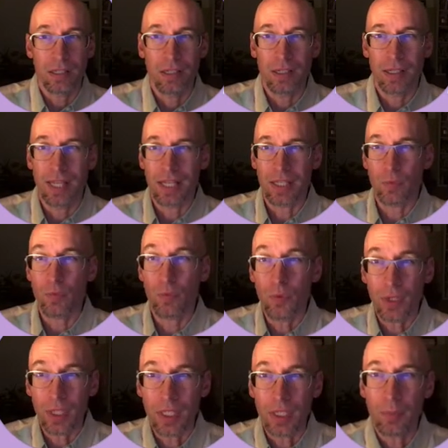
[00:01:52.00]
that's
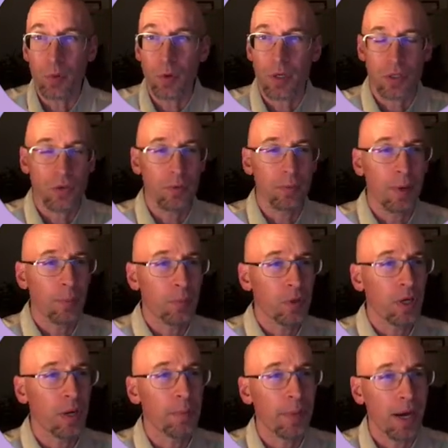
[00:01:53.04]
really important to remember
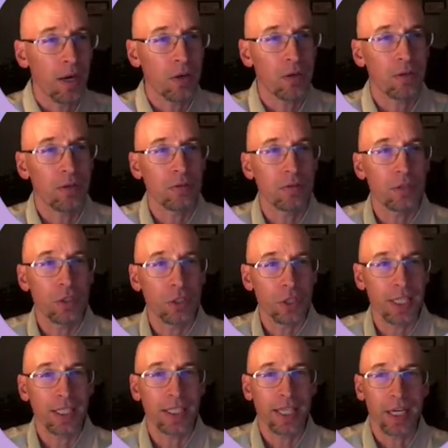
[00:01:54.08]
about
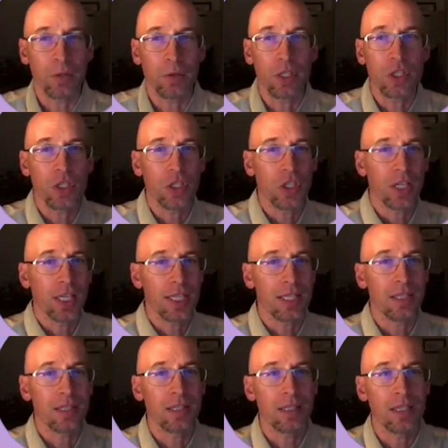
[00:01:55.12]
learning language,
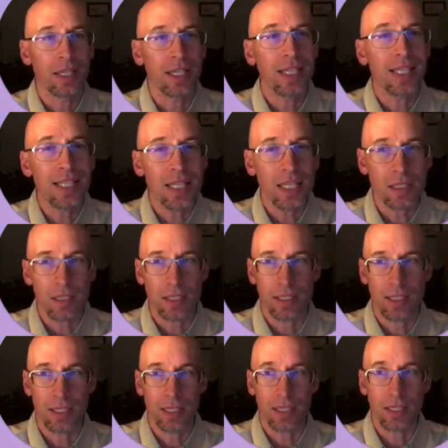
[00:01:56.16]
it's the
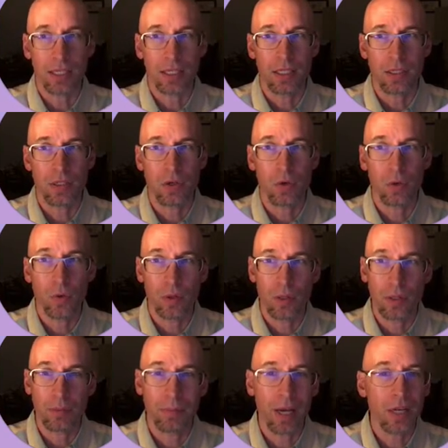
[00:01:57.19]
consistency. So
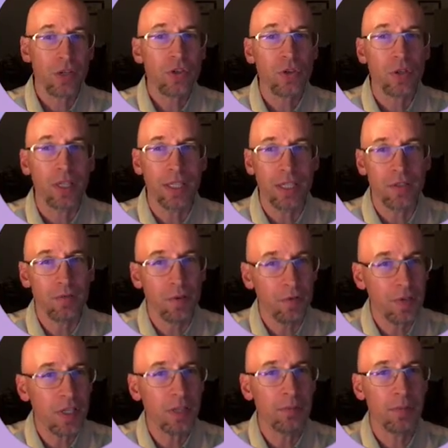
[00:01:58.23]
the mantra is
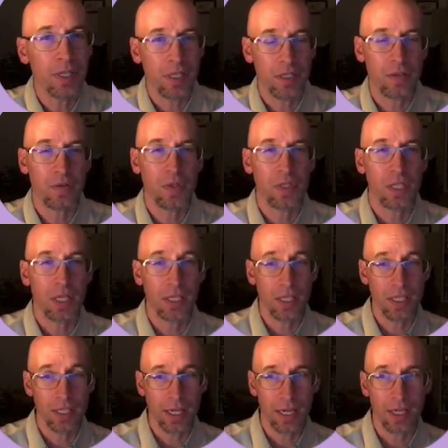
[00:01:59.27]
15 minutes of study a
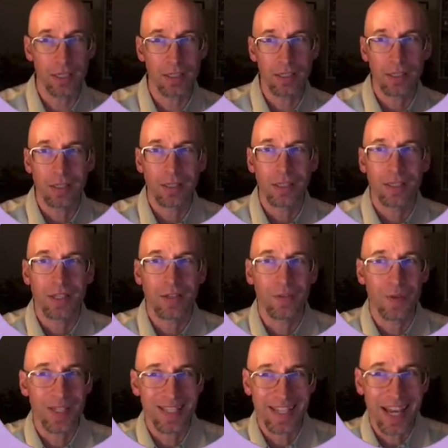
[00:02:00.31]
day. If
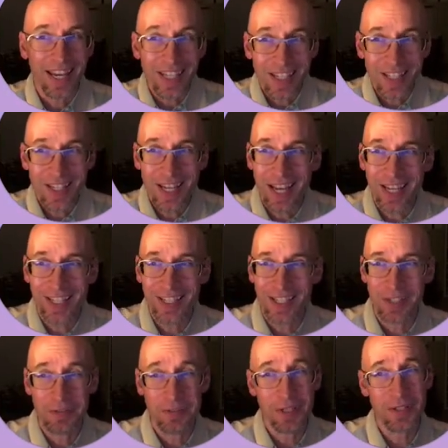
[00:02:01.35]
it's 10, it's 10. If it's